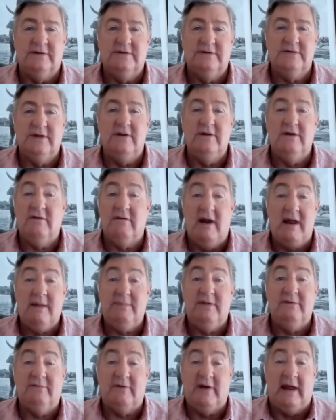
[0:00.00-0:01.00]
So he
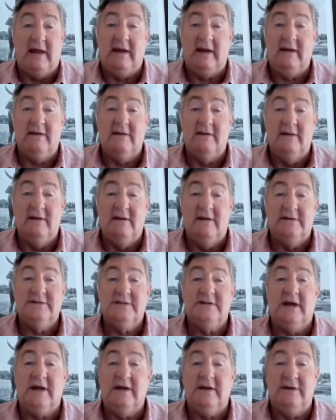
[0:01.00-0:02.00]
grabbed the flag,
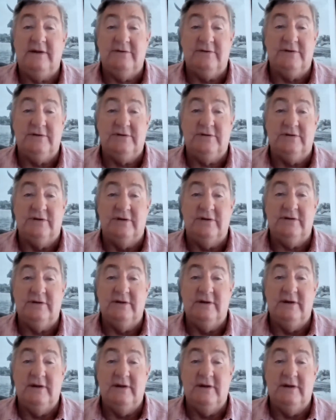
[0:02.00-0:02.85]
stuck it under his shirt,